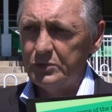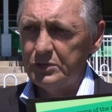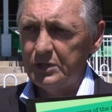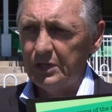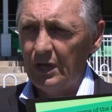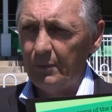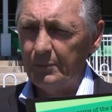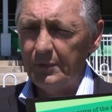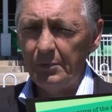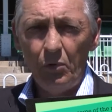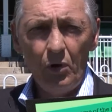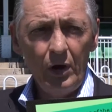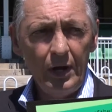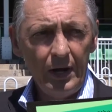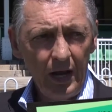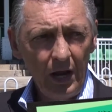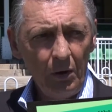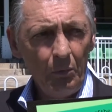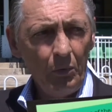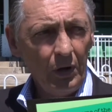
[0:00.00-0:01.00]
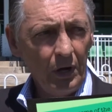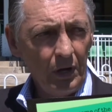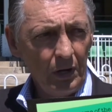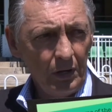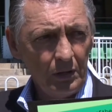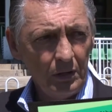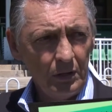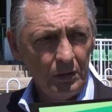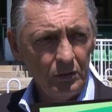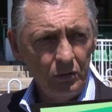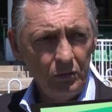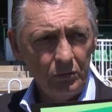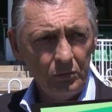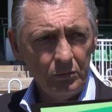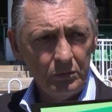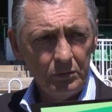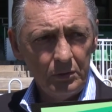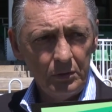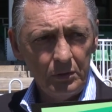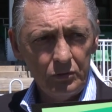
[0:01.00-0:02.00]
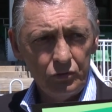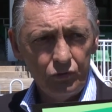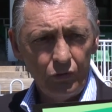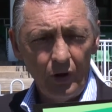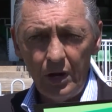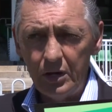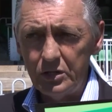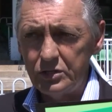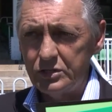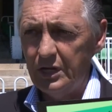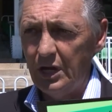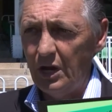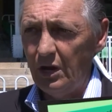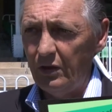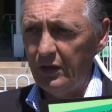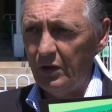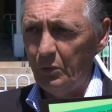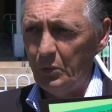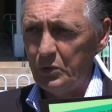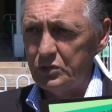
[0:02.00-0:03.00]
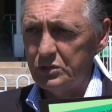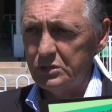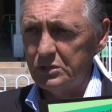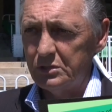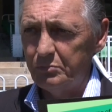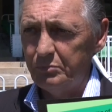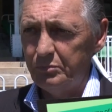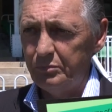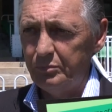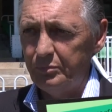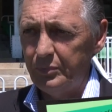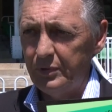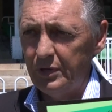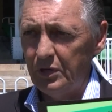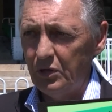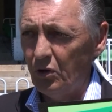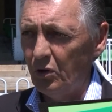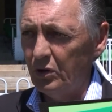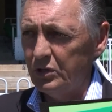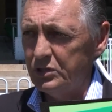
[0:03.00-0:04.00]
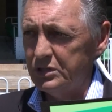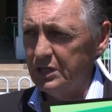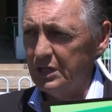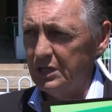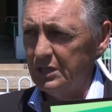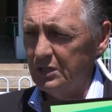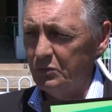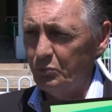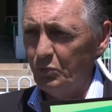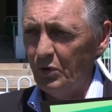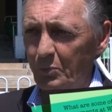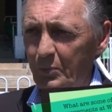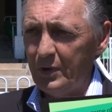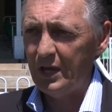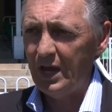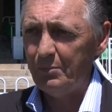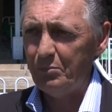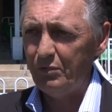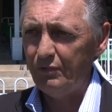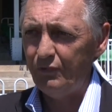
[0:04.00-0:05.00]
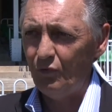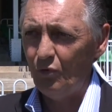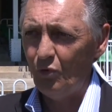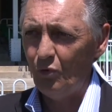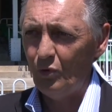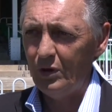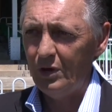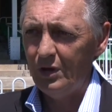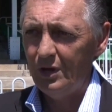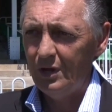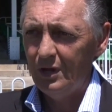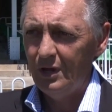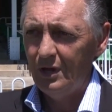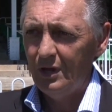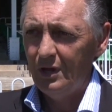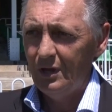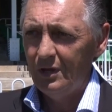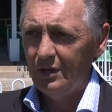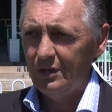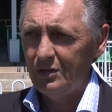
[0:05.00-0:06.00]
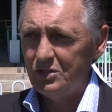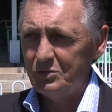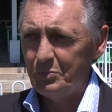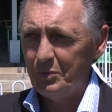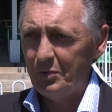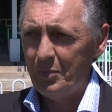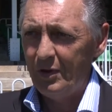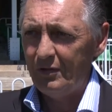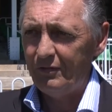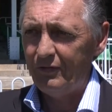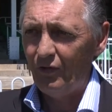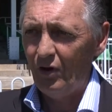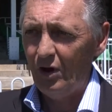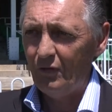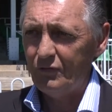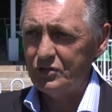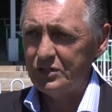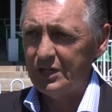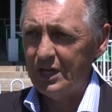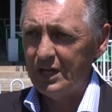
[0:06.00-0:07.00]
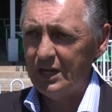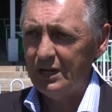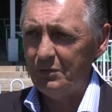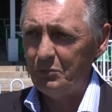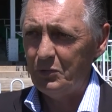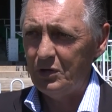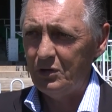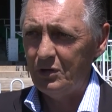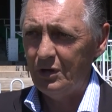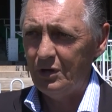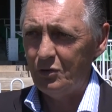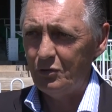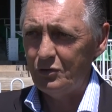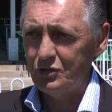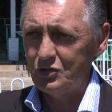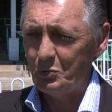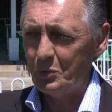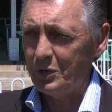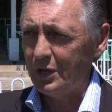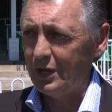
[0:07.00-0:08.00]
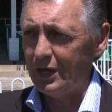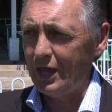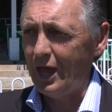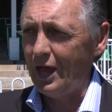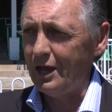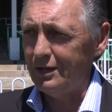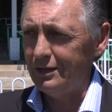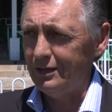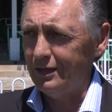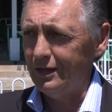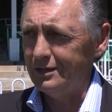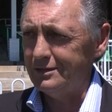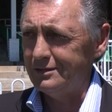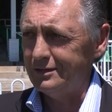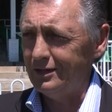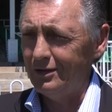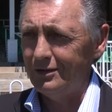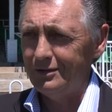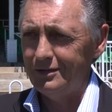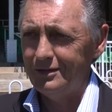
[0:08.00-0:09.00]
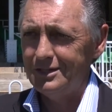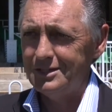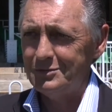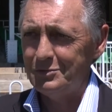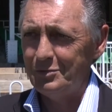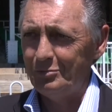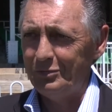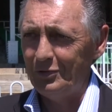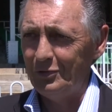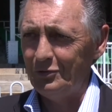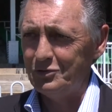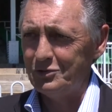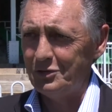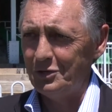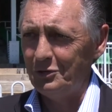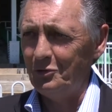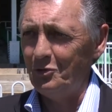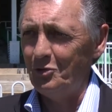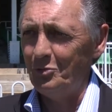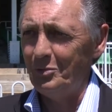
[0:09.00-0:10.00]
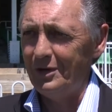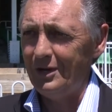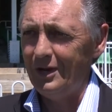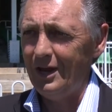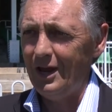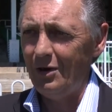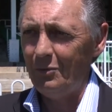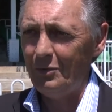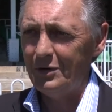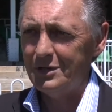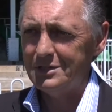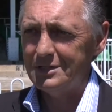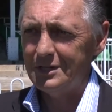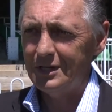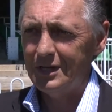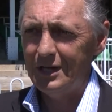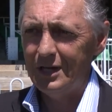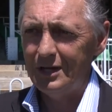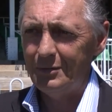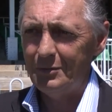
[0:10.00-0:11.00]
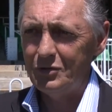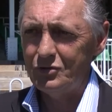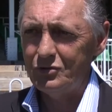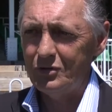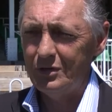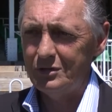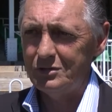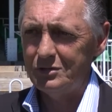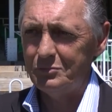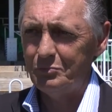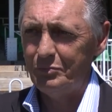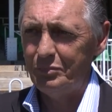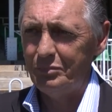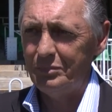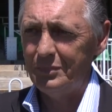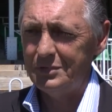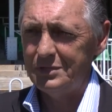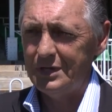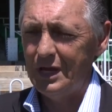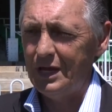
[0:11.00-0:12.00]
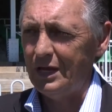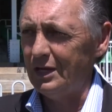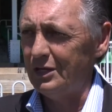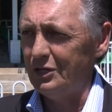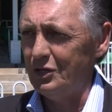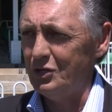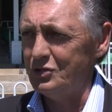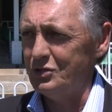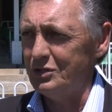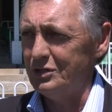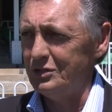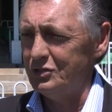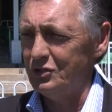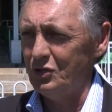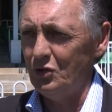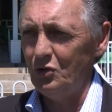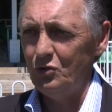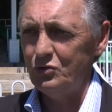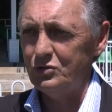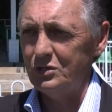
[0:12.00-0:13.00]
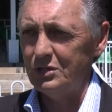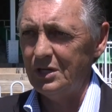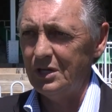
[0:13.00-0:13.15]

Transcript: Just to come to mind now, we've got a new trainer's tower there, which has been a godsend. The one we had before, used to be about 5 of us get in. You couldn't swing a cat in there, so it used to be blues galore. But now it's air conditioned. It's huge.